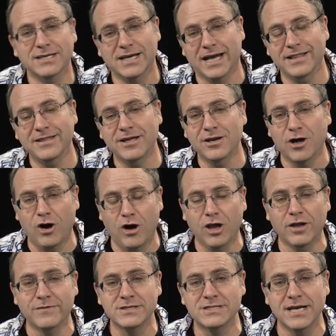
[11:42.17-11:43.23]
And then
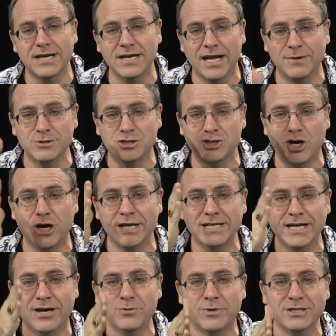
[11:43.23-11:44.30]
all of a sudden, I was jogging
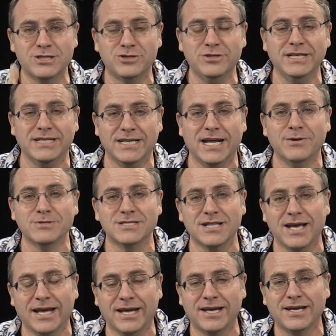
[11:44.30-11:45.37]
down one street, and I was
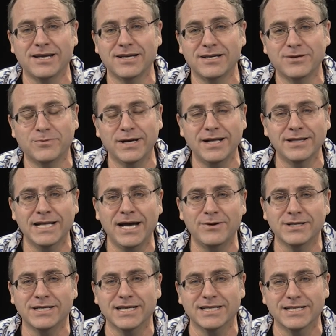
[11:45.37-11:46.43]
like, well, now
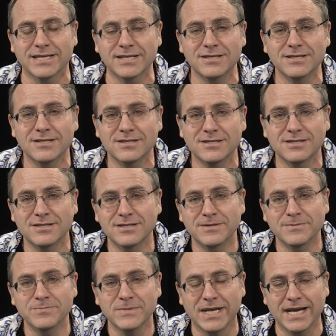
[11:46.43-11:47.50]
it kicked in.
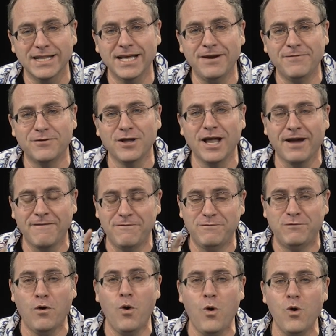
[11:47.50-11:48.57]
And then for like
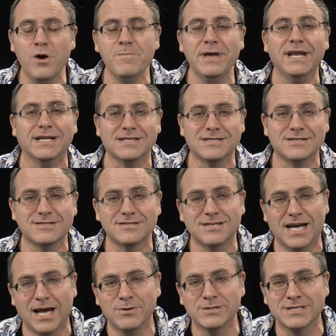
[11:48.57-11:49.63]
4 minutes,
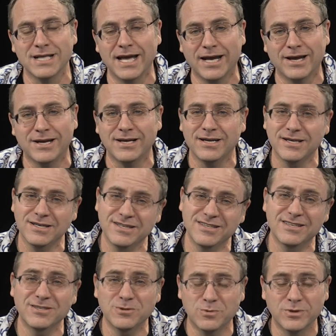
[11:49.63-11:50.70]
I was like,
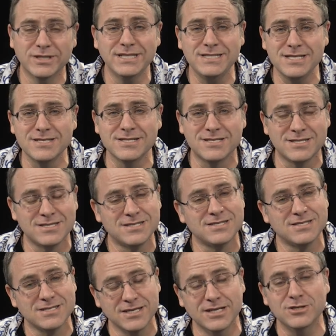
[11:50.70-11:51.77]
well, this
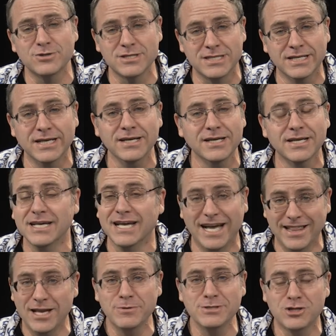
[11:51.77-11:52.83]
is interesting. And
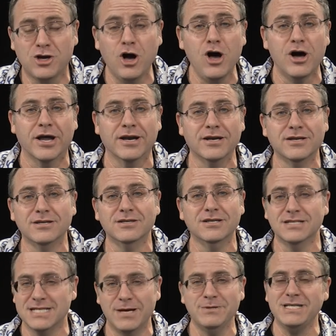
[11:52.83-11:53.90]
then it was gone.
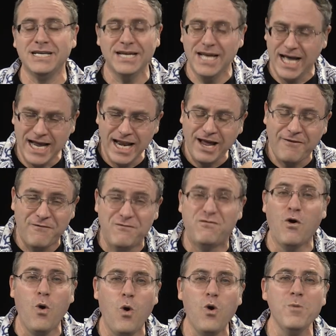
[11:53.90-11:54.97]
So that was it. I had like
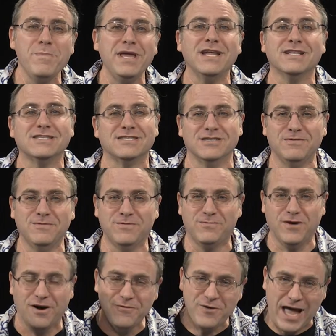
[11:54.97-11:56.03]
4 minutes
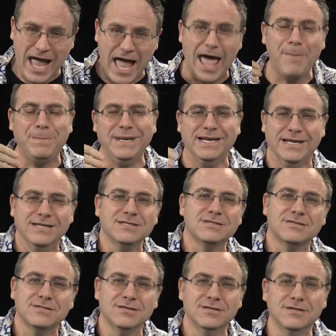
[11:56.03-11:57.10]
of happiness